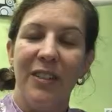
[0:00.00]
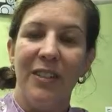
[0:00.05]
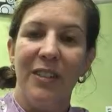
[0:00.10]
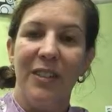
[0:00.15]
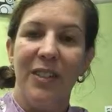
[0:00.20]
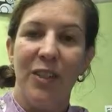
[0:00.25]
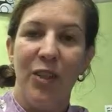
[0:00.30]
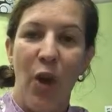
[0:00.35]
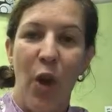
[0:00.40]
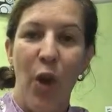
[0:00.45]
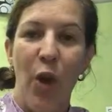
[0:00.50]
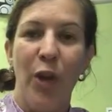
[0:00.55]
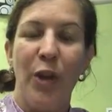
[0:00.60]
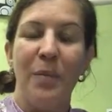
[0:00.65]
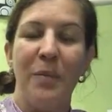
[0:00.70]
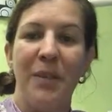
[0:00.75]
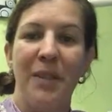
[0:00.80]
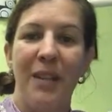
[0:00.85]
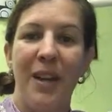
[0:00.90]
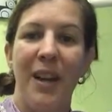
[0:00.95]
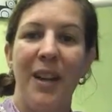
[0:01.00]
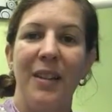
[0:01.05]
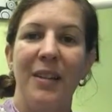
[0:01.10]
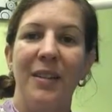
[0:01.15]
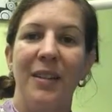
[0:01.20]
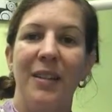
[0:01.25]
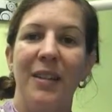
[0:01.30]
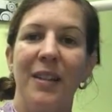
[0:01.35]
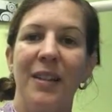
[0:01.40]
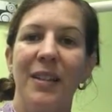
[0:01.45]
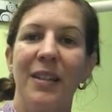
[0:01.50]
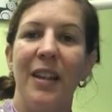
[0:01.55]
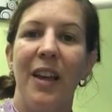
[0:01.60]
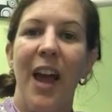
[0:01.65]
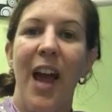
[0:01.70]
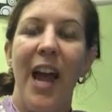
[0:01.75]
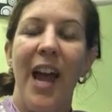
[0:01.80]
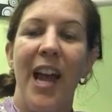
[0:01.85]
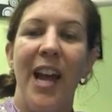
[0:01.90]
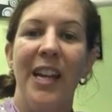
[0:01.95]
circumstances
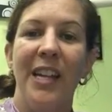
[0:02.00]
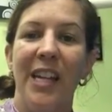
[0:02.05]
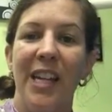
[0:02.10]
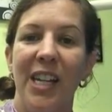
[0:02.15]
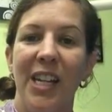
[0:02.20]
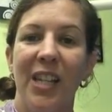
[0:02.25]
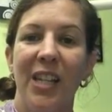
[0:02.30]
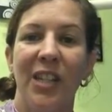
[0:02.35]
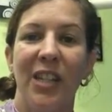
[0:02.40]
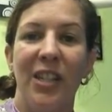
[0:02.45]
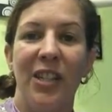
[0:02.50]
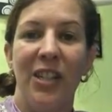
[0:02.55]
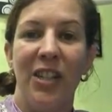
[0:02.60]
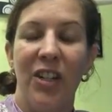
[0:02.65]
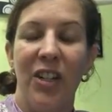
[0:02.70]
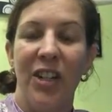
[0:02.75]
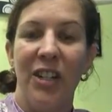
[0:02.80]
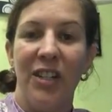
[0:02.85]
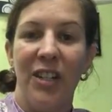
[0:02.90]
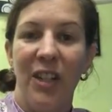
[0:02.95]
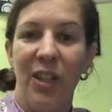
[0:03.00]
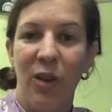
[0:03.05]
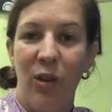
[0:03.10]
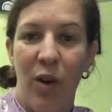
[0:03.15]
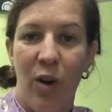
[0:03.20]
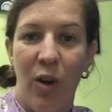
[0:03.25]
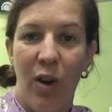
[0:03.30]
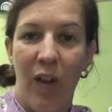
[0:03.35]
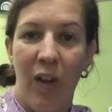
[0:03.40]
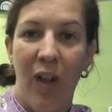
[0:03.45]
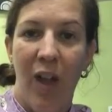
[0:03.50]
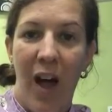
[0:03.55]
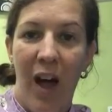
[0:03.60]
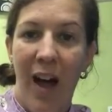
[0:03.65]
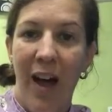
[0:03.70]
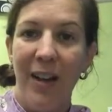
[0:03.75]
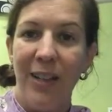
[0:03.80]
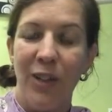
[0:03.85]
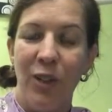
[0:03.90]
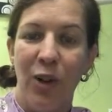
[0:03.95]
and it is seriously your
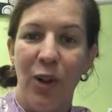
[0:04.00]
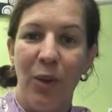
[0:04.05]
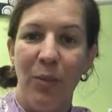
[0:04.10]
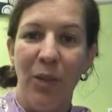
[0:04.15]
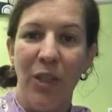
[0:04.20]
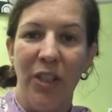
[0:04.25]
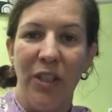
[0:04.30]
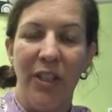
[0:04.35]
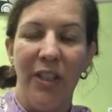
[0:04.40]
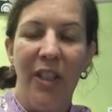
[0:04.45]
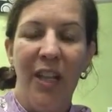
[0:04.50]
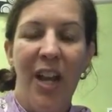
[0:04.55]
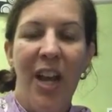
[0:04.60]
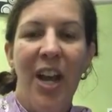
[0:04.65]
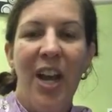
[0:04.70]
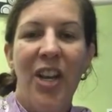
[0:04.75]
last option.